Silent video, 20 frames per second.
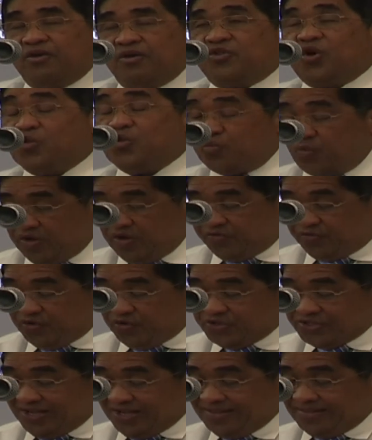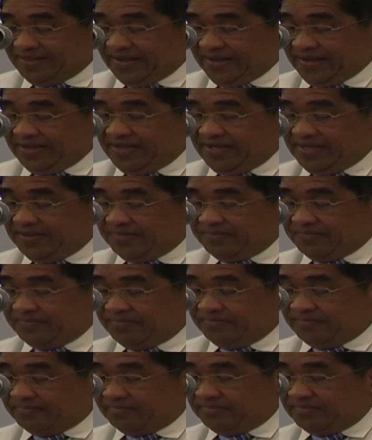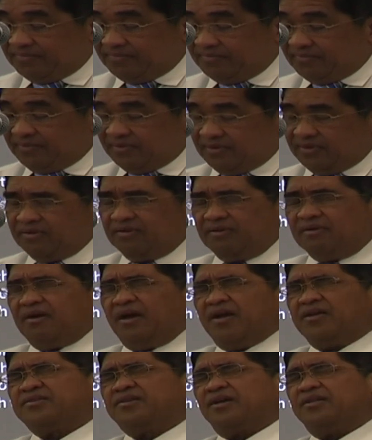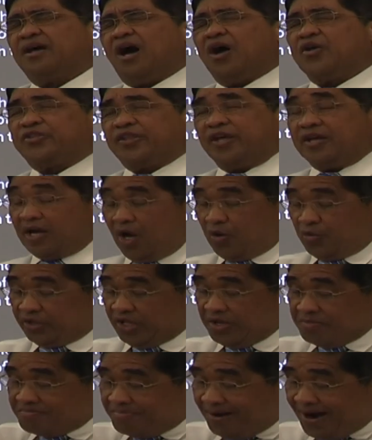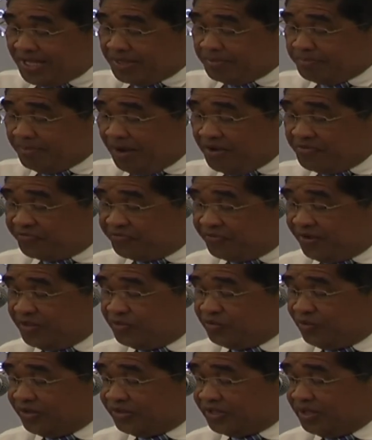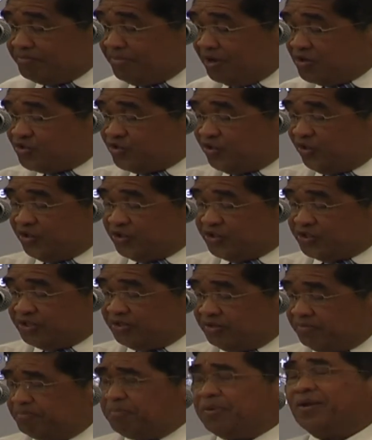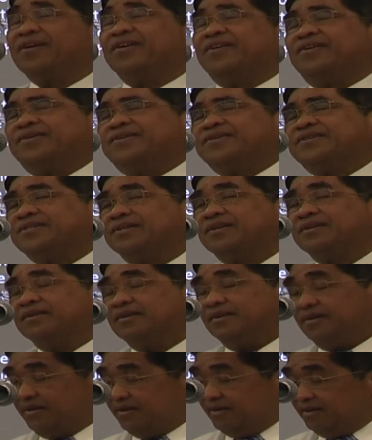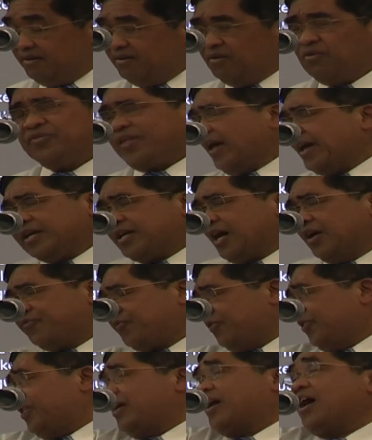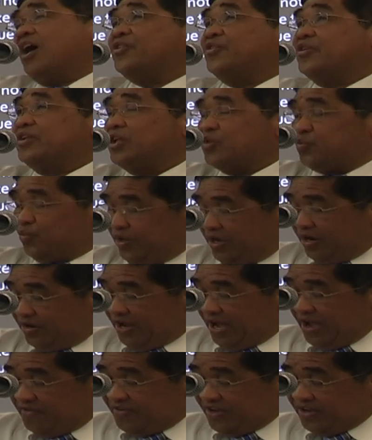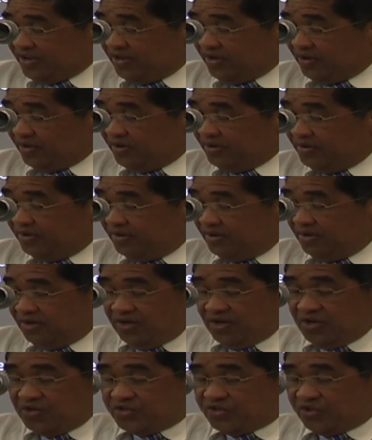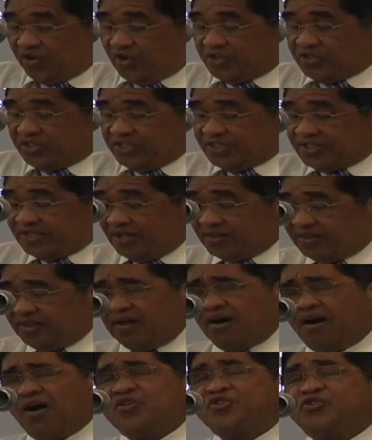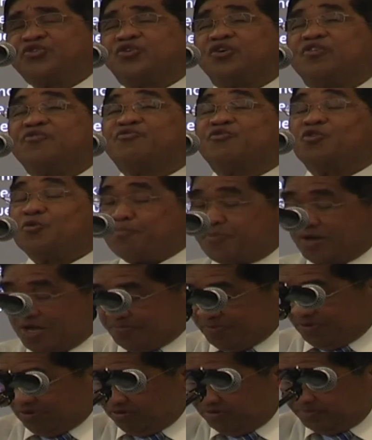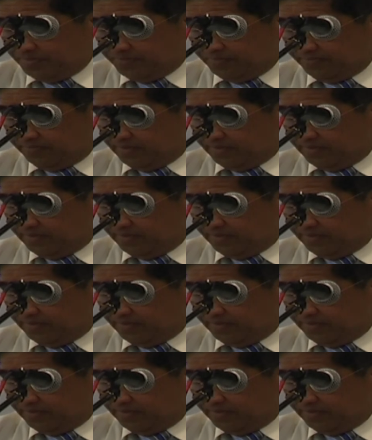don't wait for Sunday and said, I think I would invite my friend to attend my church. Please. Thank God for the gathering that we are having here. Church is not the answer for people.